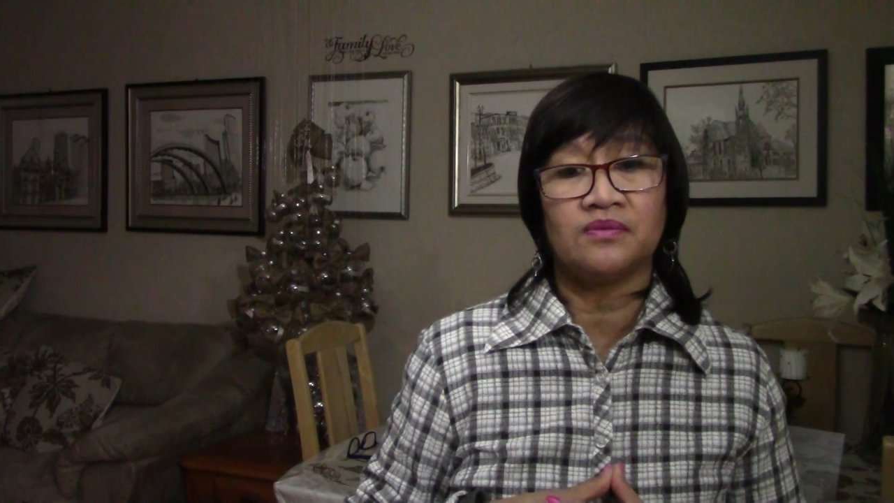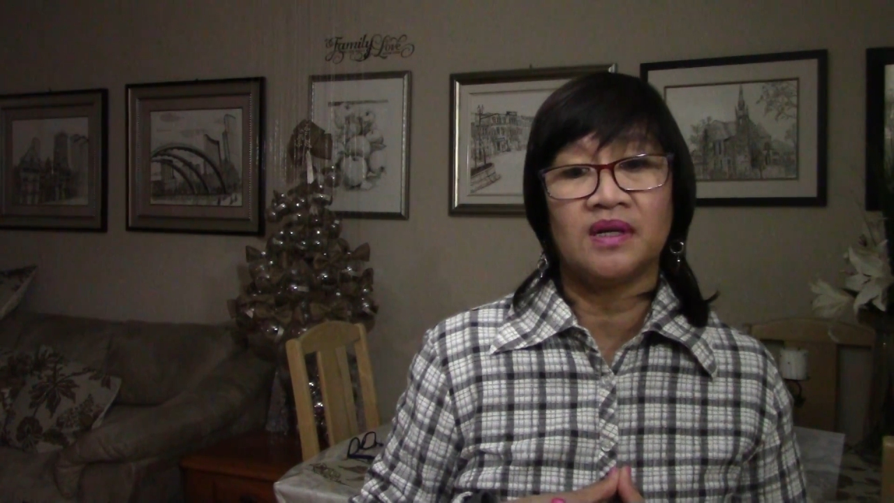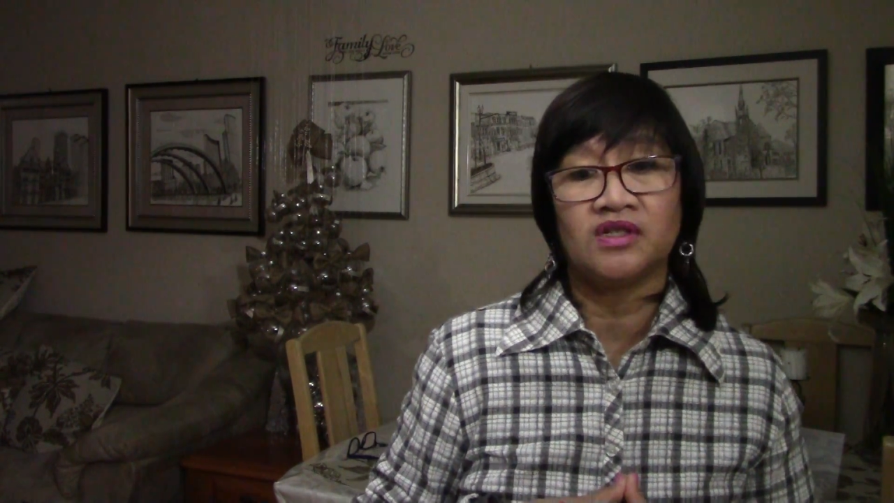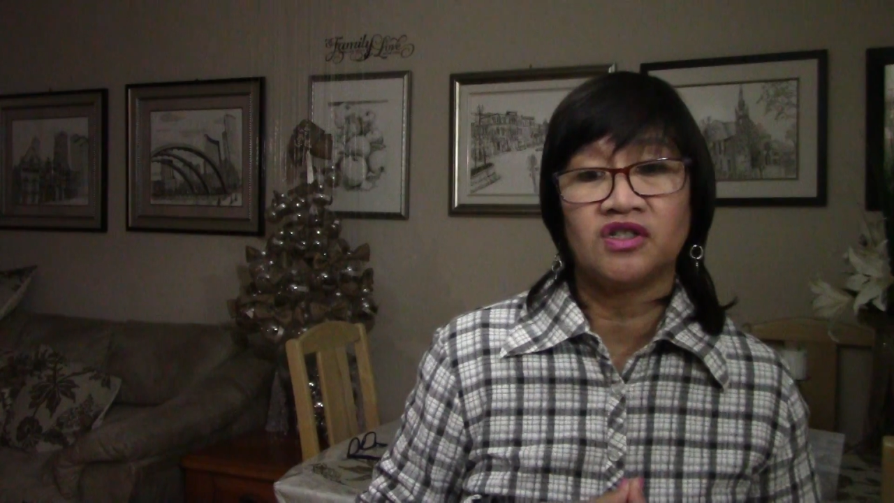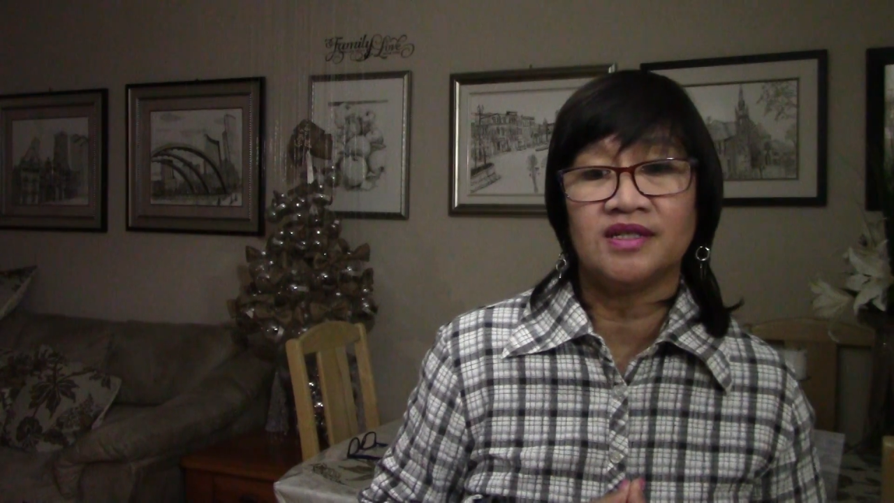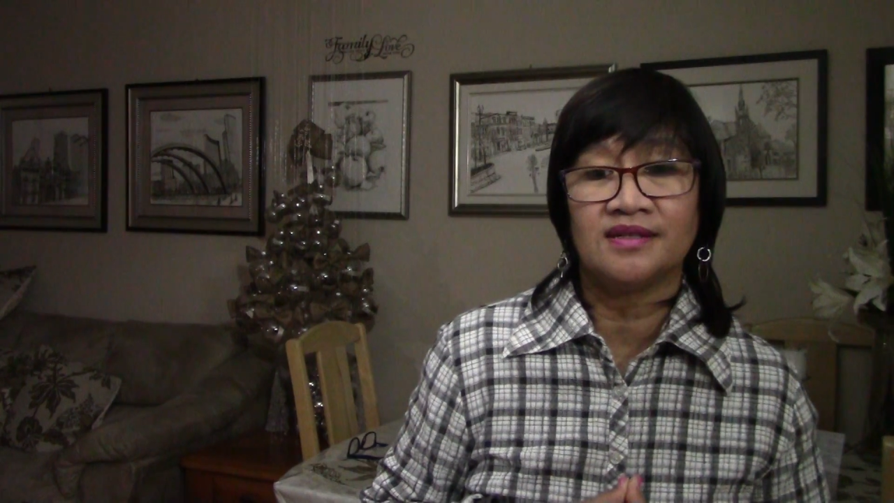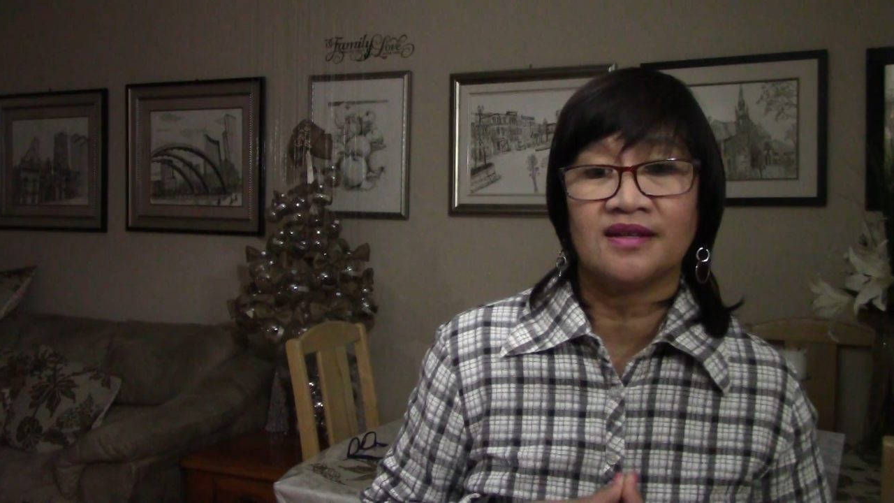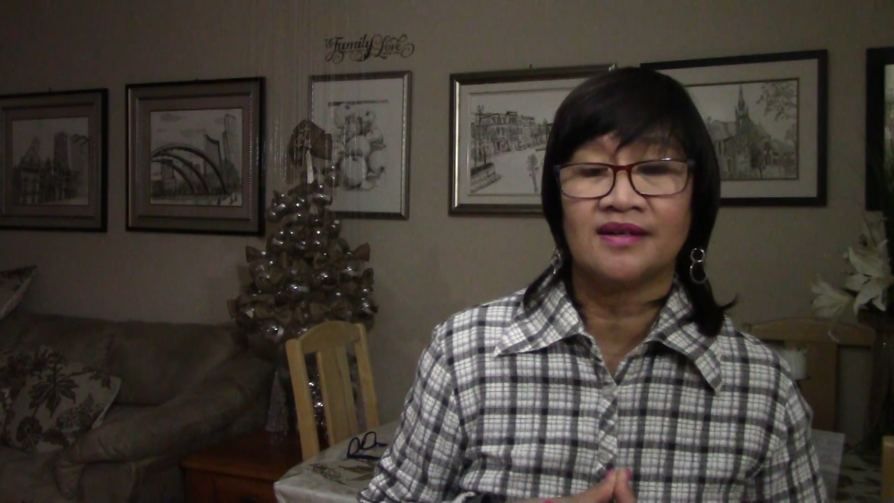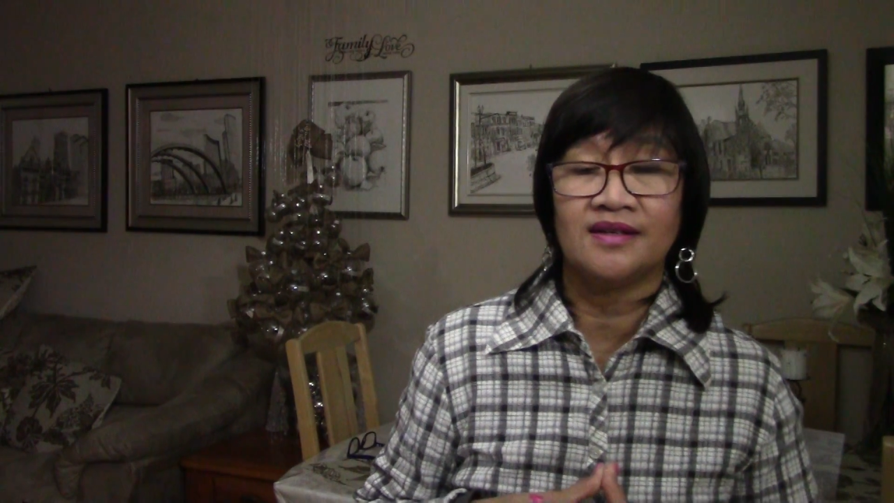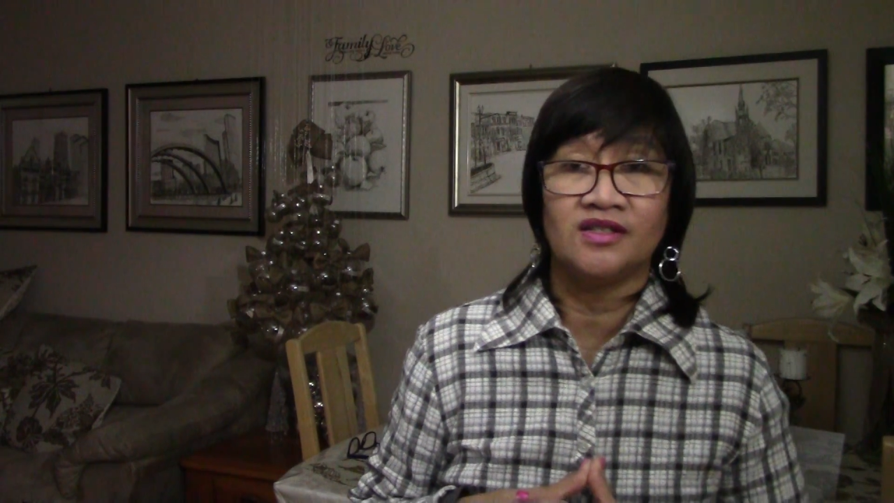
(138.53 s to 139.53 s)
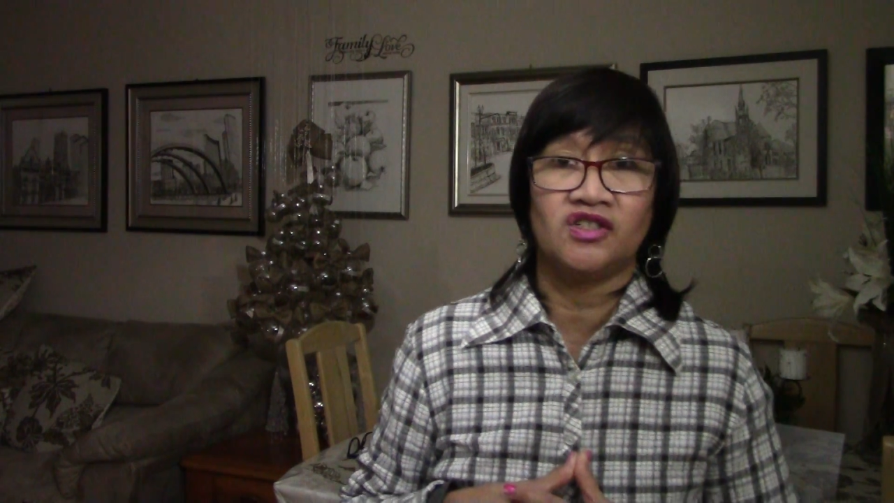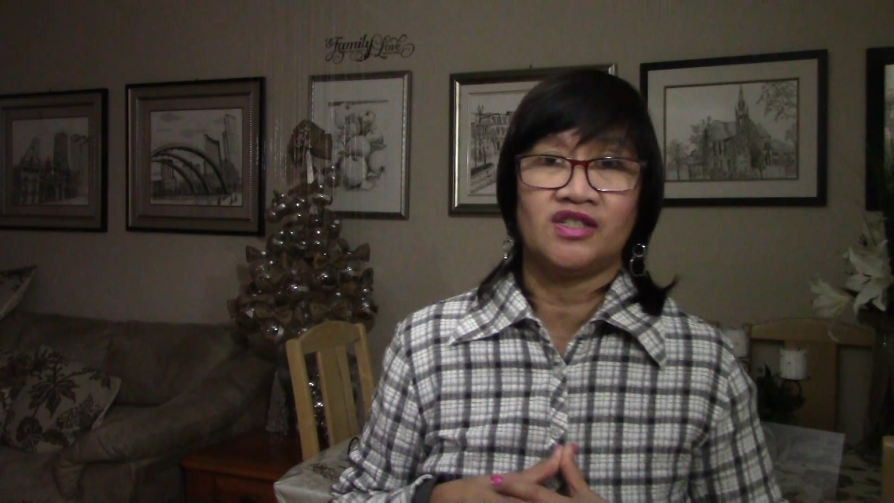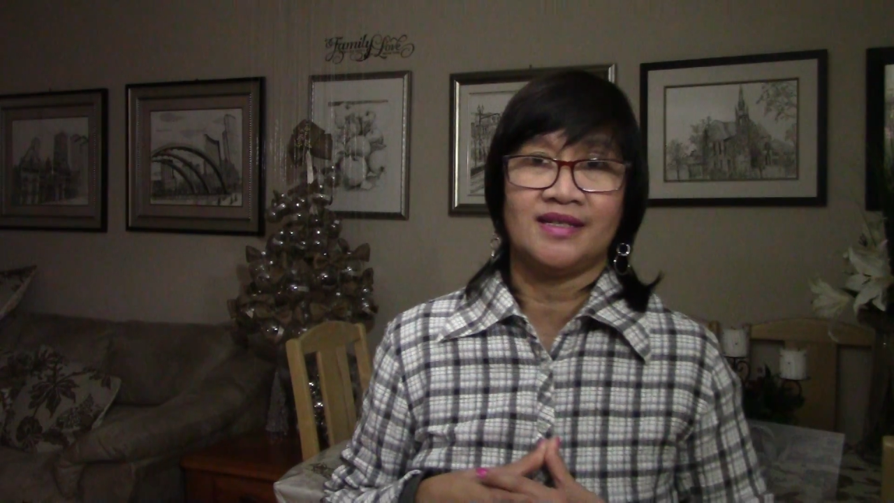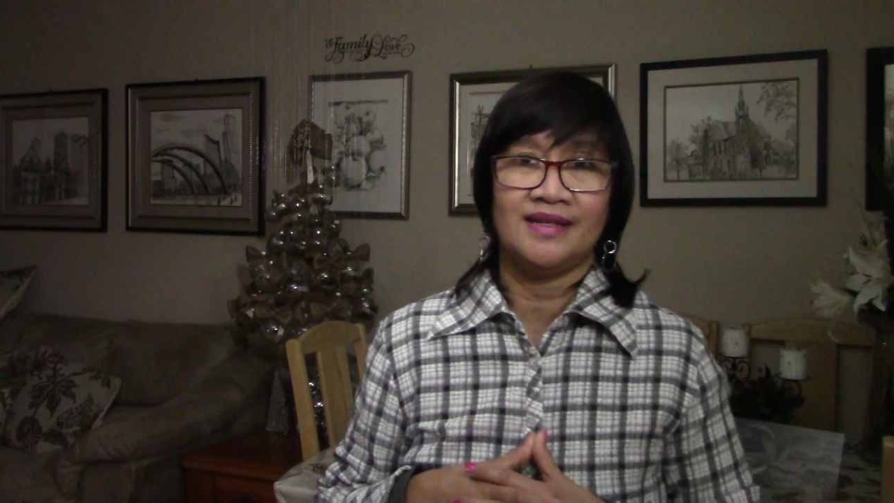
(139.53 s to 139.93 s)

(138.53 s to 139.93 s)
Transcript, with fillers: rich discouraged